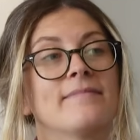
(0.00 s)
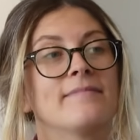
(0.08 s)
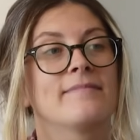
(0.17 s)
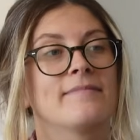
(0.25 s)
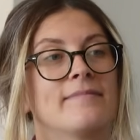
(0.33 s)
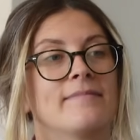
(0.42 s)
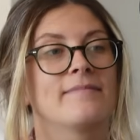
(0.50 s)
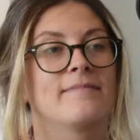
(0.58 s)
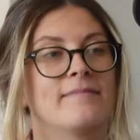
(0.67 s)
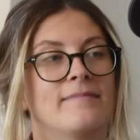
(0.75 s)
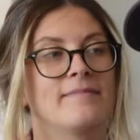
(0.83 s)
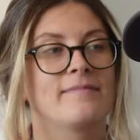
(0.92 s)

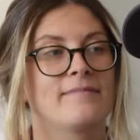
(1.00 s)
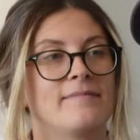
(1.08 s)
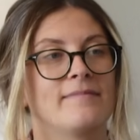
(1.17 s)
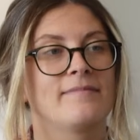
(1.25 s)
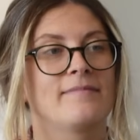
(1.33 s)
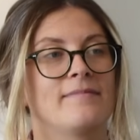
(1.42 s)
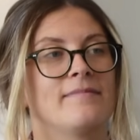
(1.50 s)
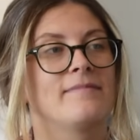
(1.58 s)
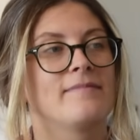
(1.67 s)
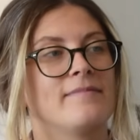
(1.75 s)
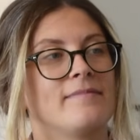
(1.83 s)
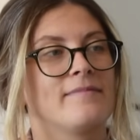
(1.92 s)

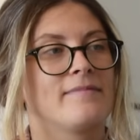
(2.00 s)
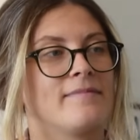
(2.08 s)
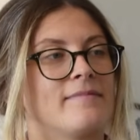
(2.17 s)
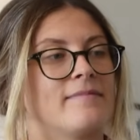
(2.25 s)
This person isn't speaking.